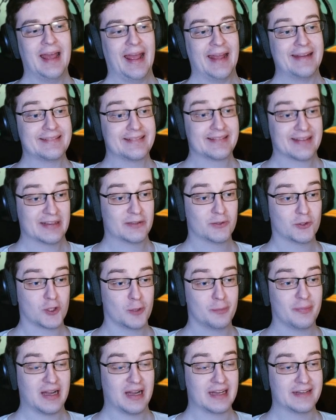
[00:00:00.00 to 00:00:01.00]
And great to
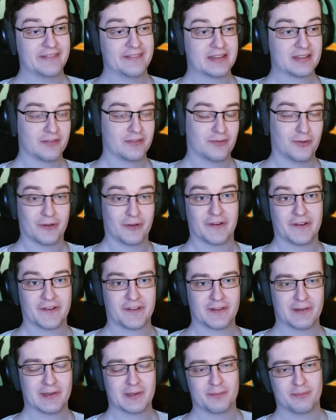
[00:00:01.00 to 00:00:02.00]
combine with
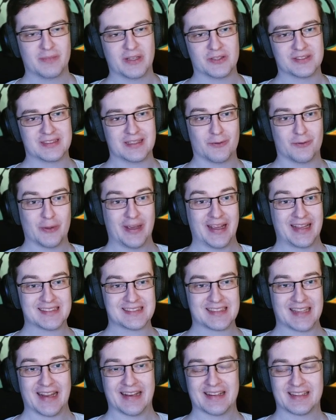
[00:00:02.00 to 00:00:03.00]
Flourish, because if you
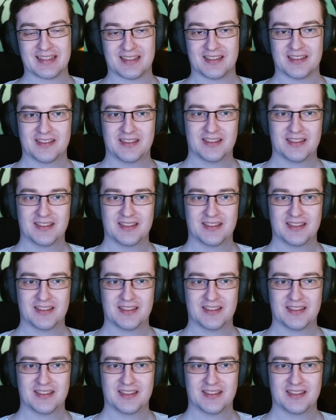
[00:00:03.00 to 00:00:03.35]
extend